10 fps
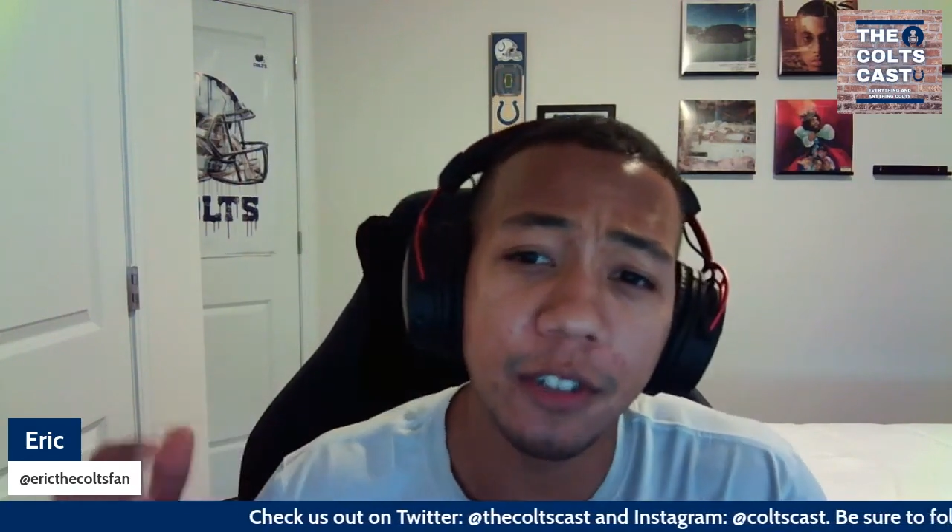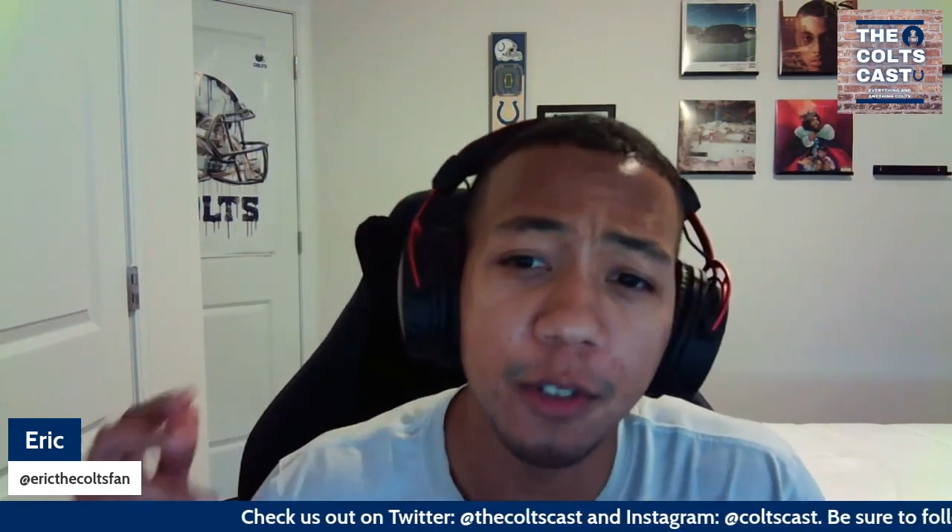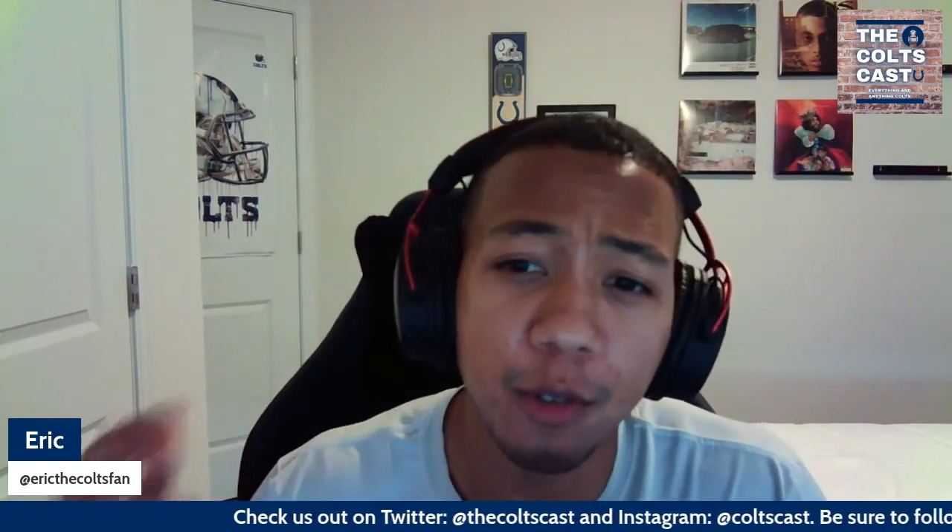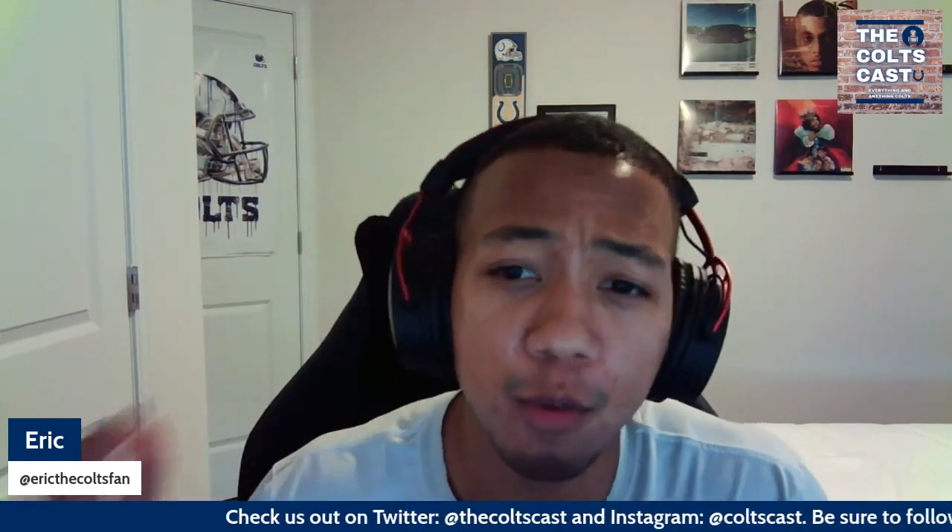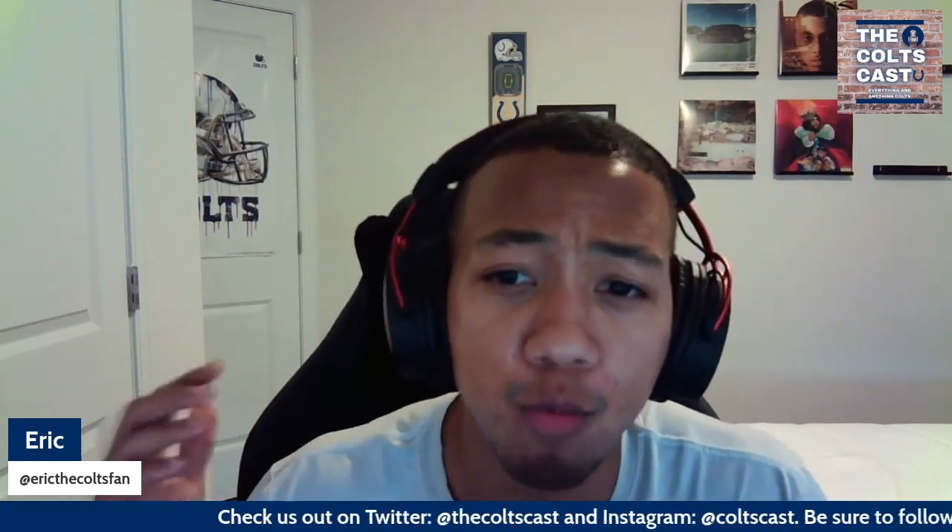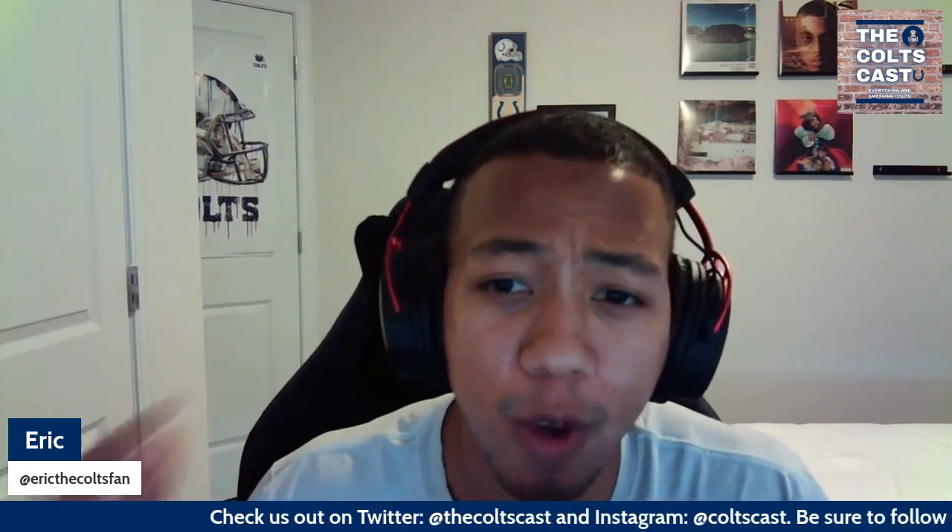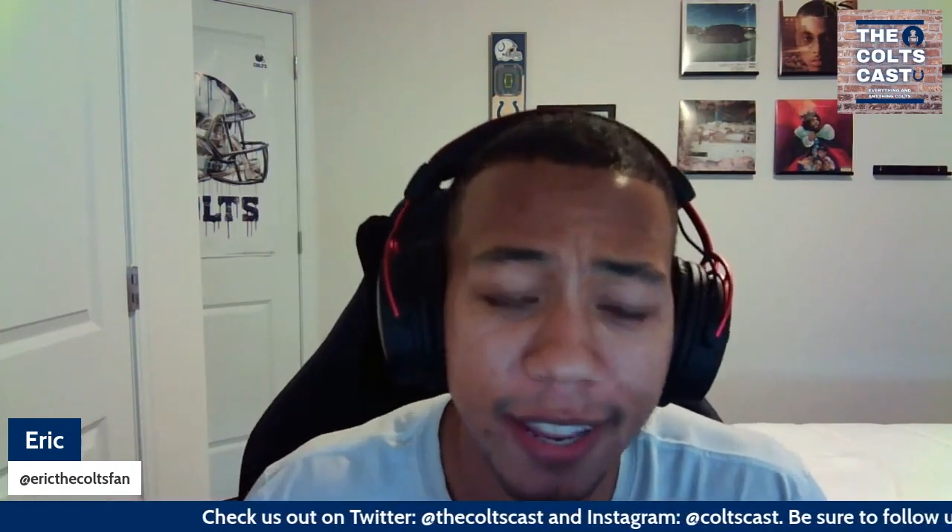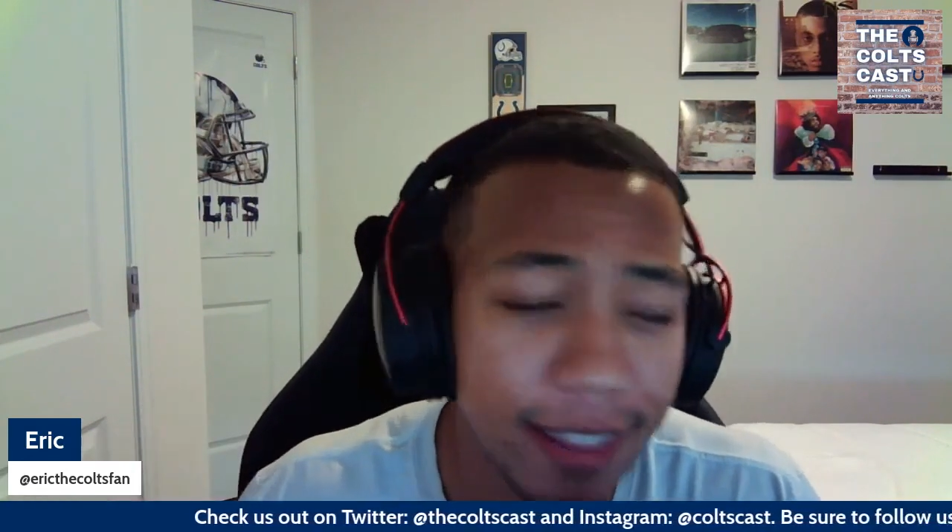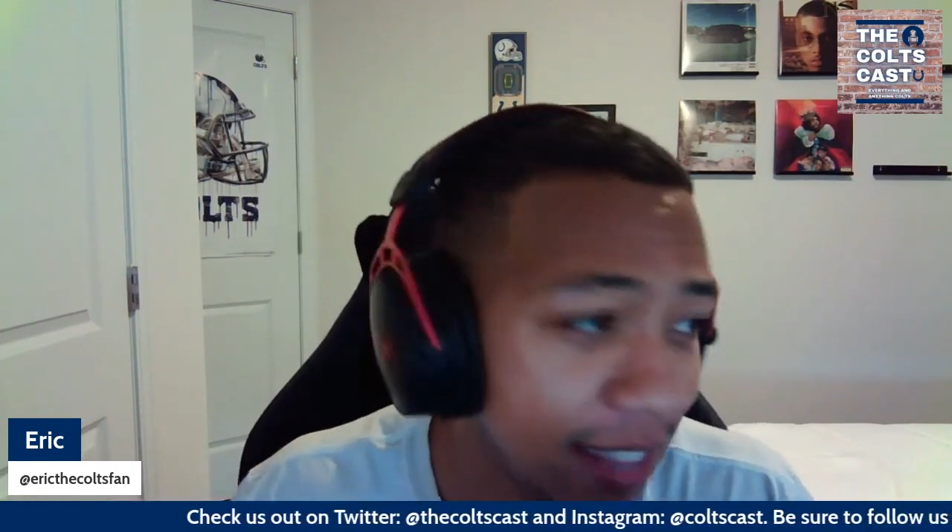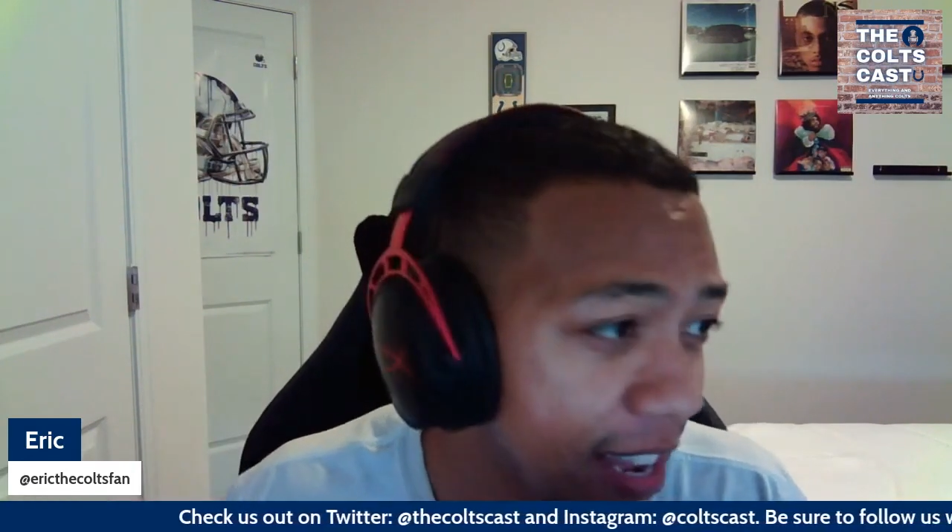do the
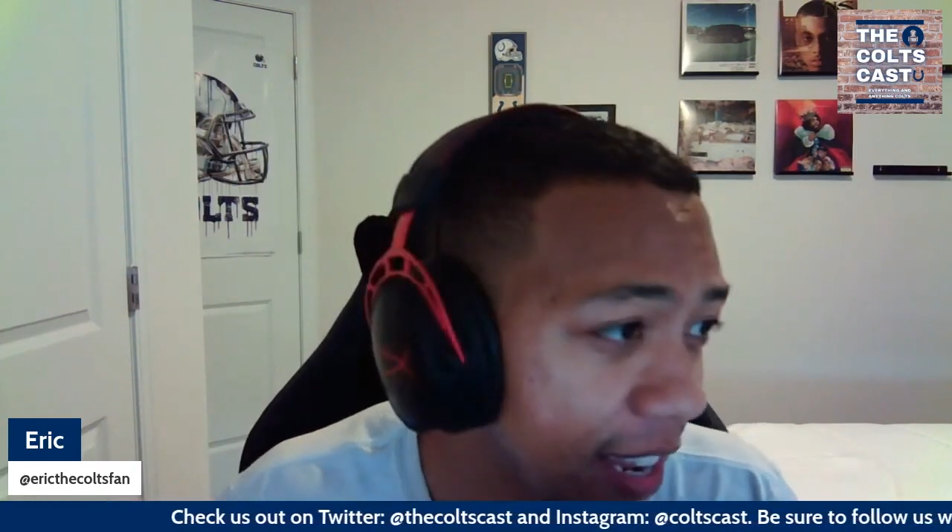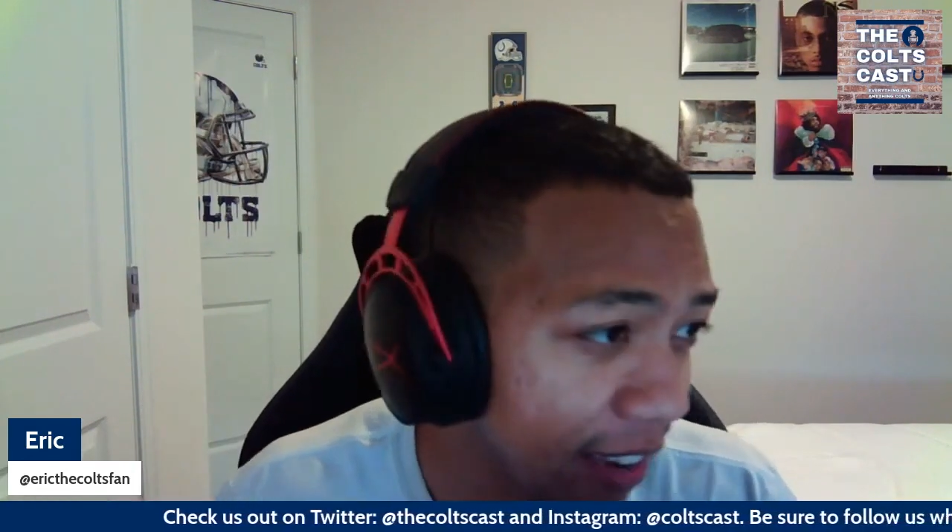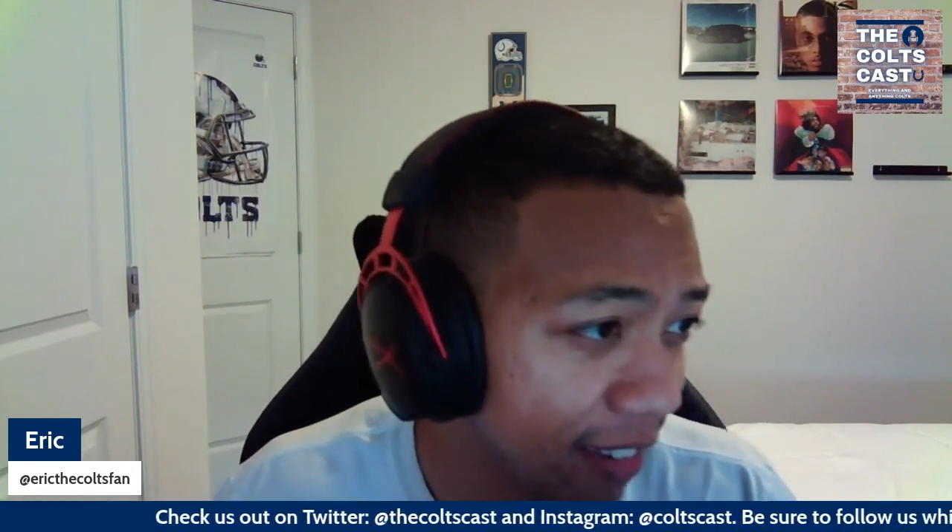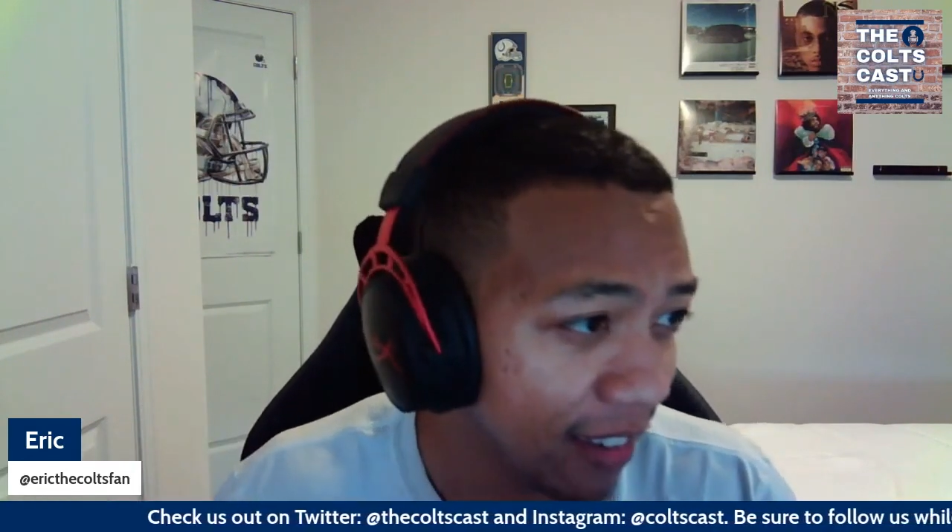right thing